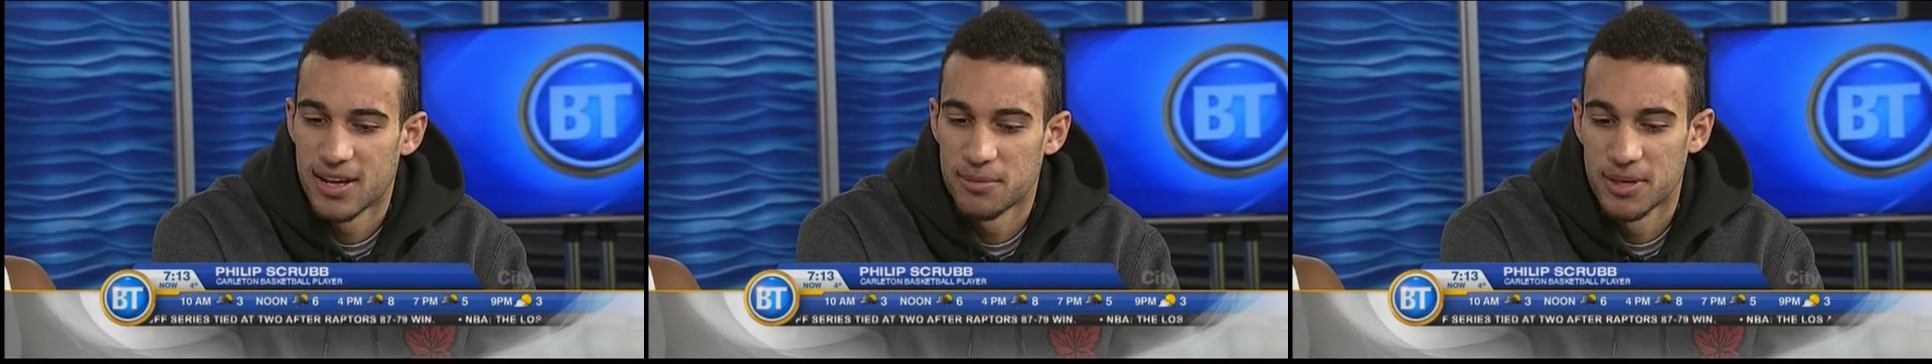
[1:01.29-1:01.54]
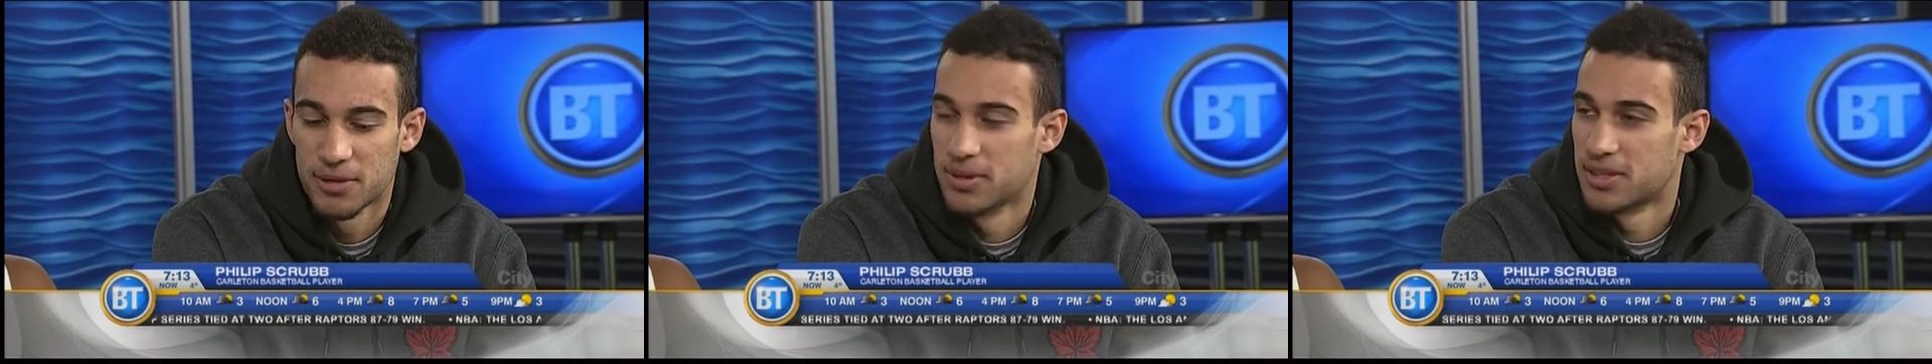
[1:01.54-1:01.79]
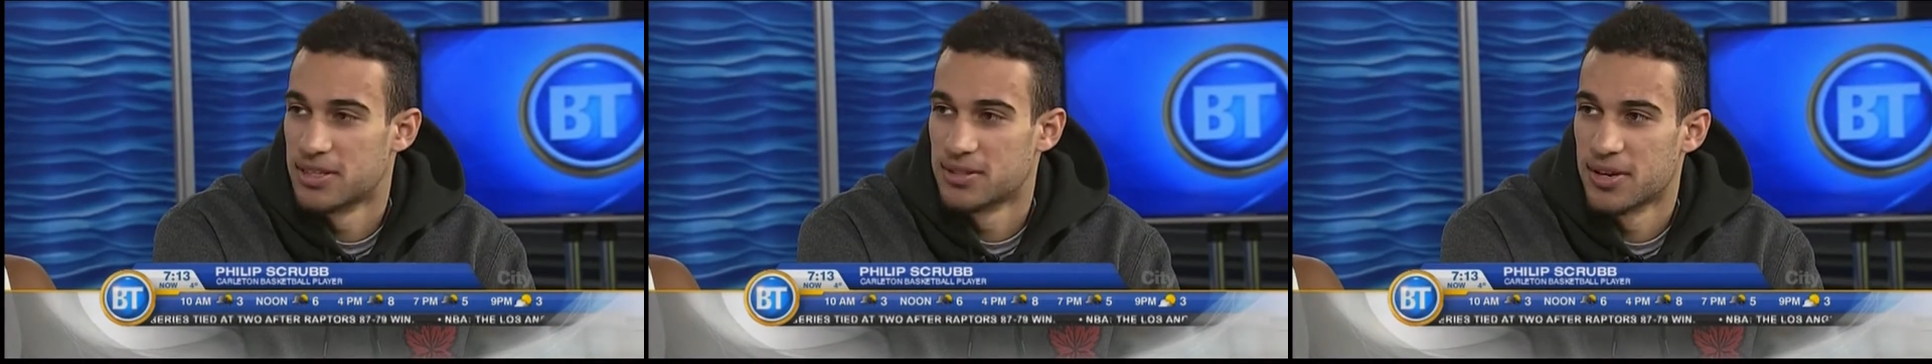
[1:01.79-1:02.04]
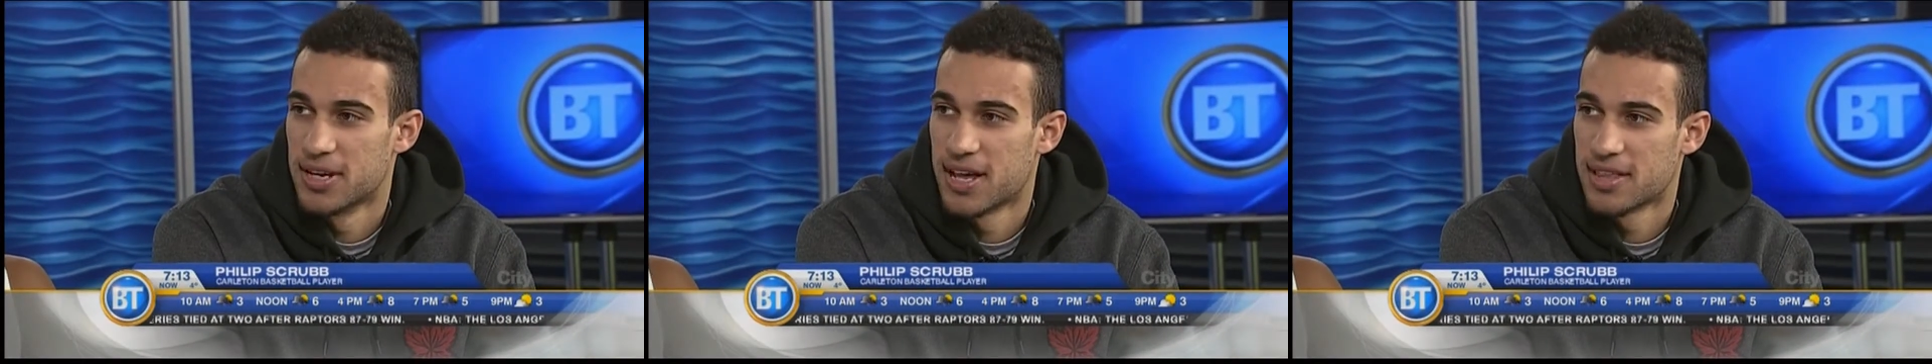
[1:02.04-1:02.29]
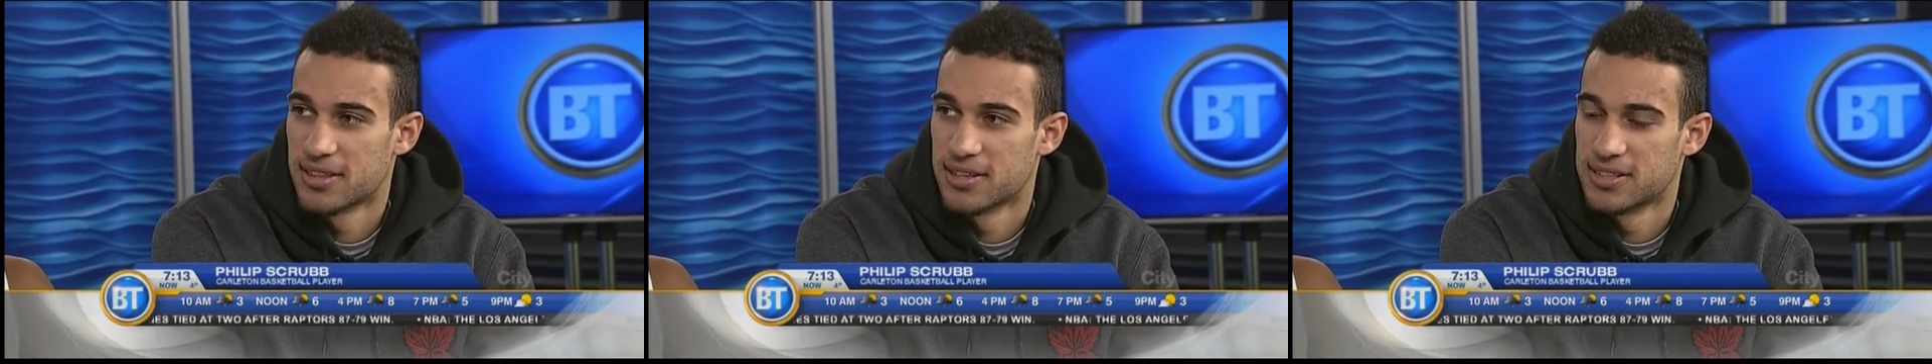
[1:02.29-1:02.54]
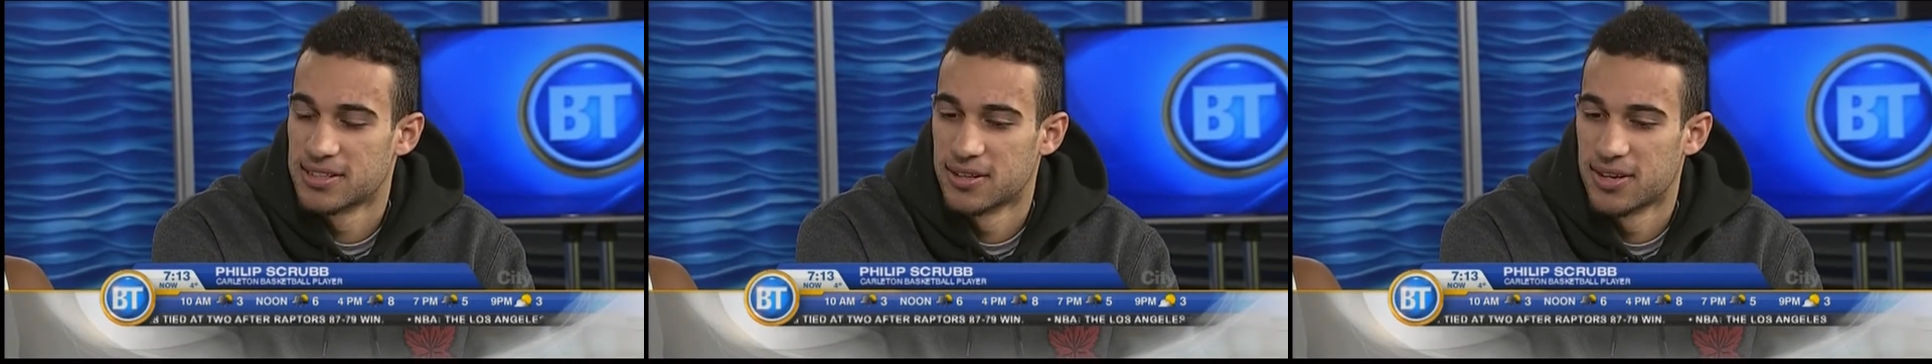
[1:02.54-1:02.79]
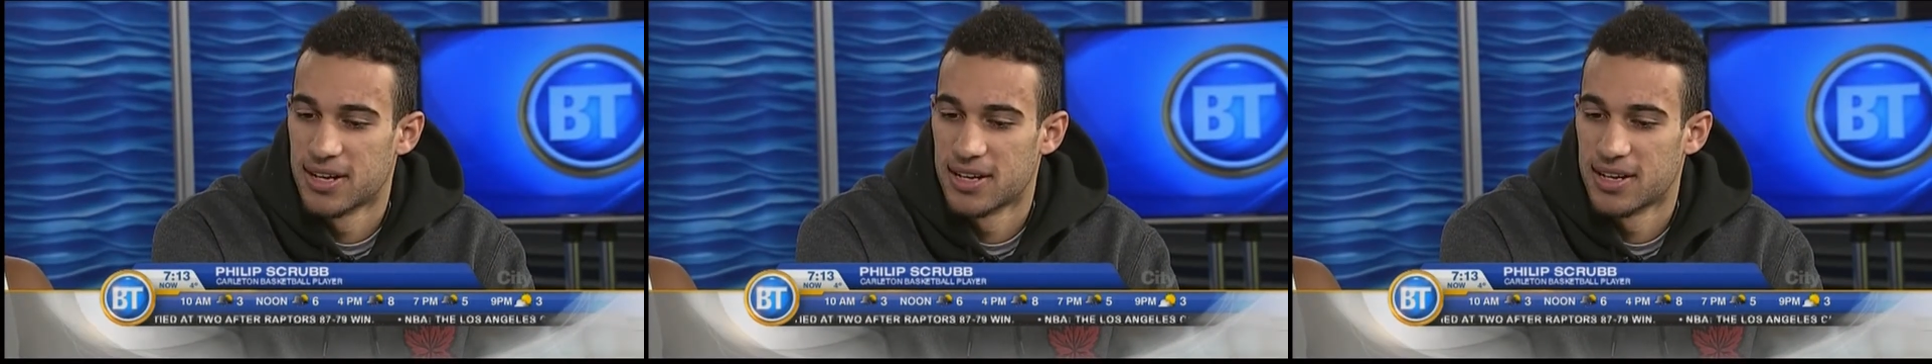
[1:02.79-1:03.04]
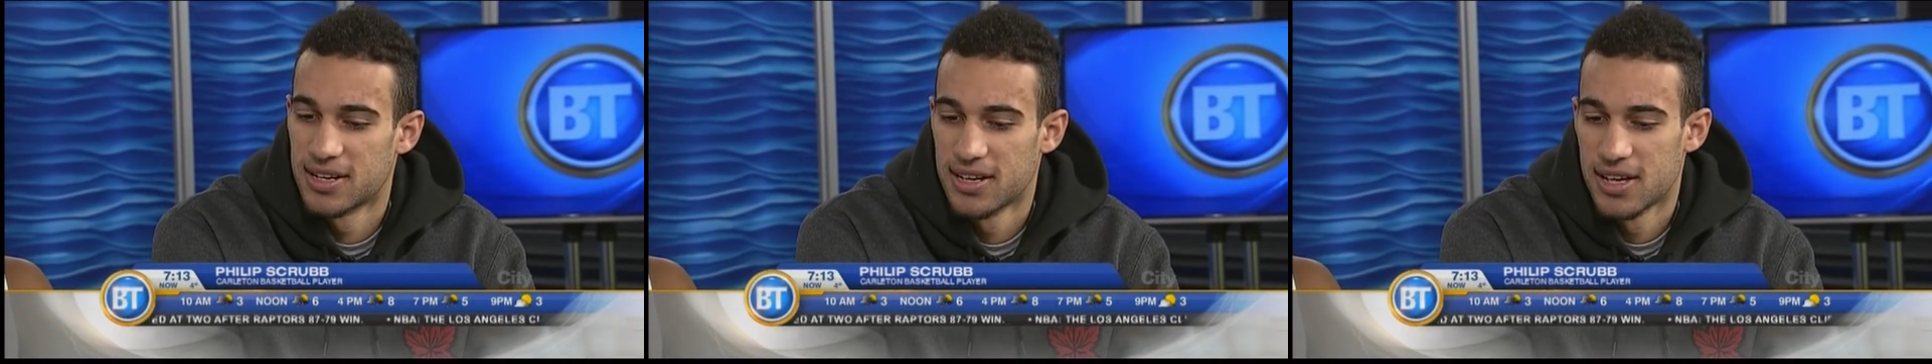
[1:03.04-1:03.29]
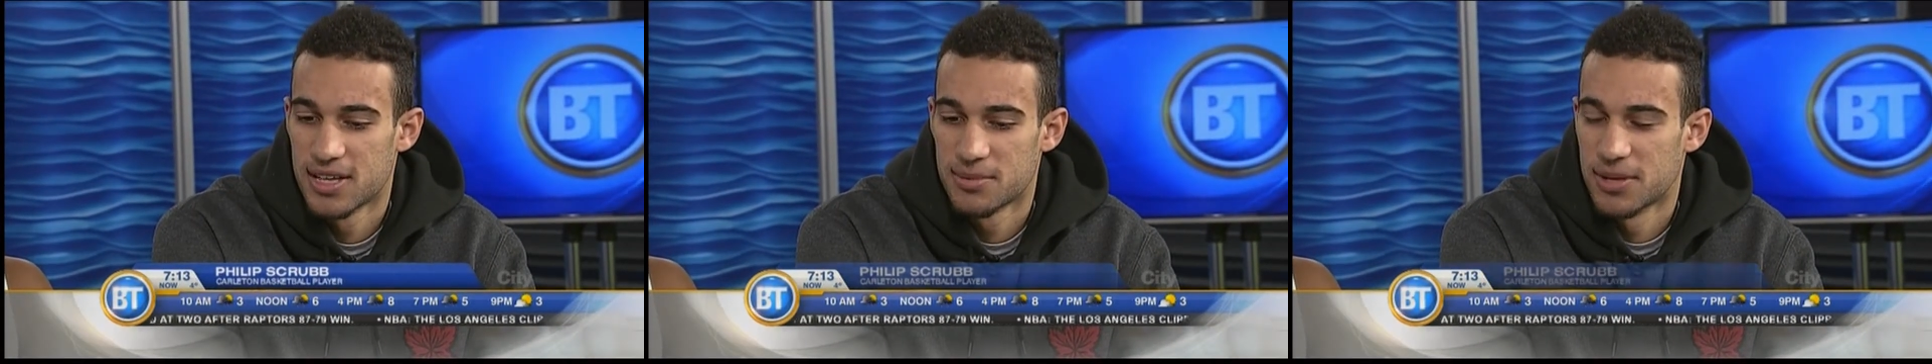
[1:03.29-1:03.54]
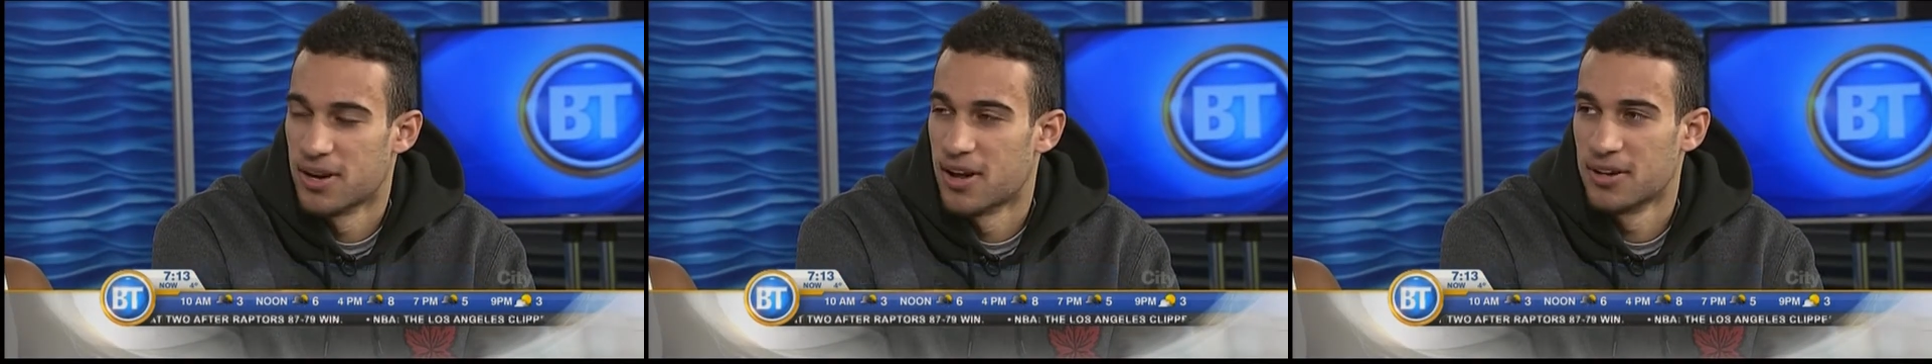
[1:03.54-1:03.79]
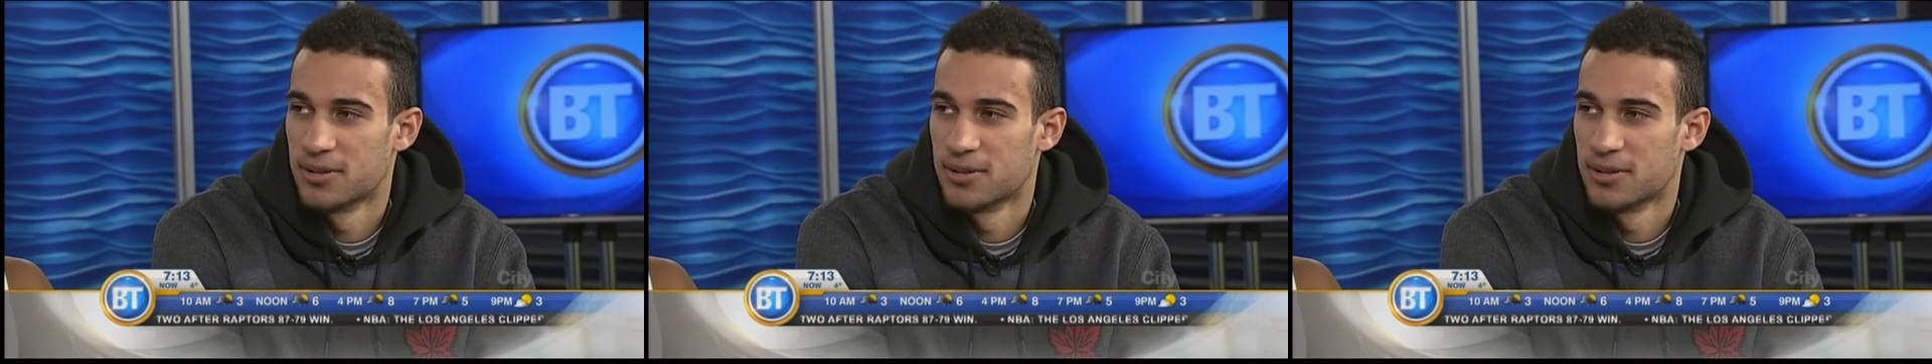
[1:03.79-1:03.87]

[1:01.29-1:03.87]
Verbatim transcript: uh, being with these great athletes. So uh, it's been an